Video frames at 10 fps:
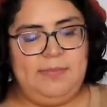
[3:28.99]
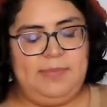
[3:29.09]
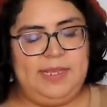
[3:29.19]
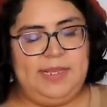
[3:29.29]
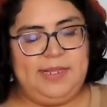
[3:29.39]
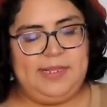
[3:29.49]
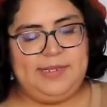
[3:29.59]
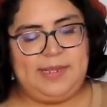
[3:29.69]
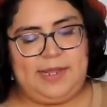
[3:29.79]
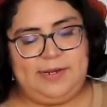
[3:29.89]

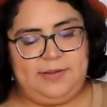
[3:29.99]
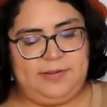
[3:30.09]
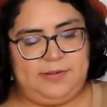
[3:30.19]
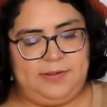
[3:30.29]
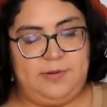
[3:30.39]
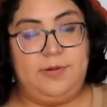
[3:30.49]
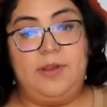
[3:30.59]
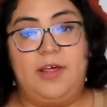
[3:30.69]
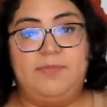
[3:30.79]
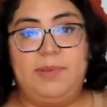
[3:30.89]
because I know a
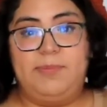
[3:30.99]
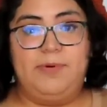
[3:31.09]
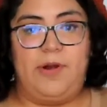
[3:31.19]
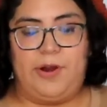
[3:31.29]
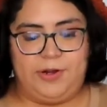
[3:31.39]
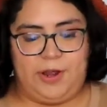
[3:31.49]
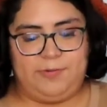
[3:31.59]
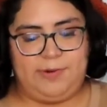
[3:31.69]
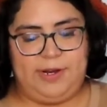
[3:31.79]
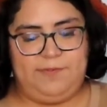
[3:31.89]
whole lot of people are
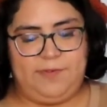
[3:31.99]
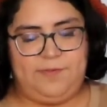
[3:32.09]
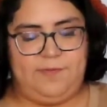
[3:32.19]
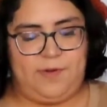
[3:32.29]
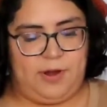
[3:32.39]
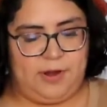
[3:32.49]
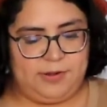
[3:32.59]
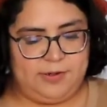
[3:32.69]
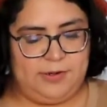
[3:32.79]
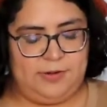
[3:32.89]
not ready for fall.